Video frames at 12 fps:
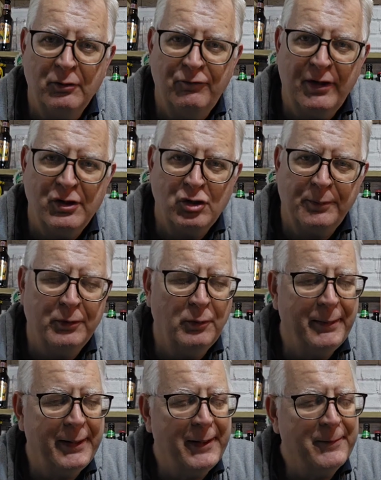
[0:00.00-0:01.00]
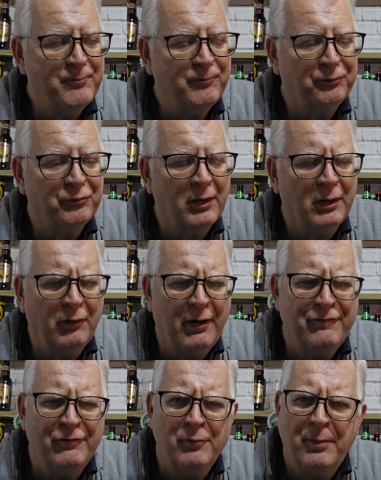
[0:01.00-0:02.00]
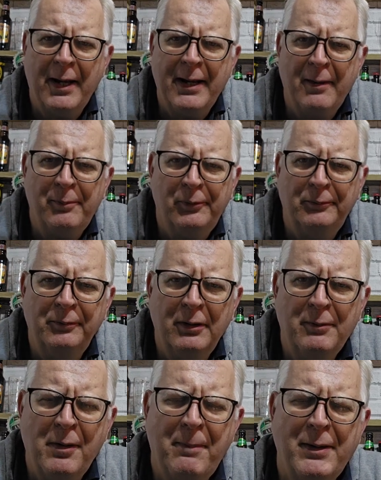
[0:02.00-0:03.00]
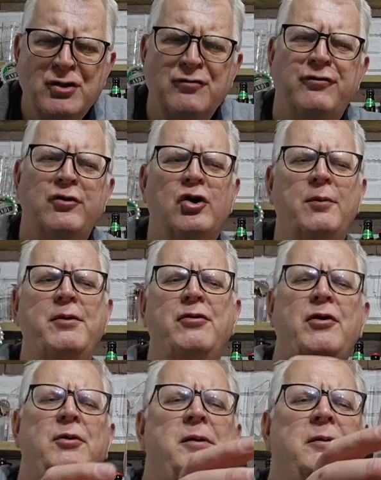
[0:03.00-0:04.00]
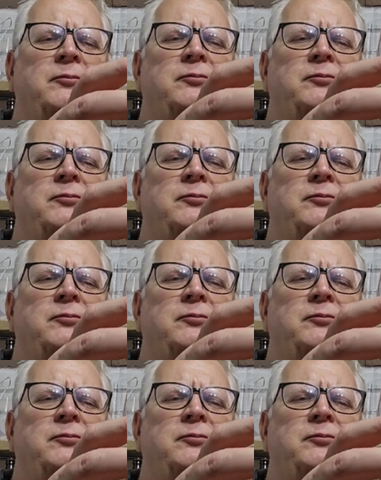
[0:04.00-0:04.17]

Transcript: Very tropical beer. Grapefruit, pineapple, a little bit of passion fruit coming through.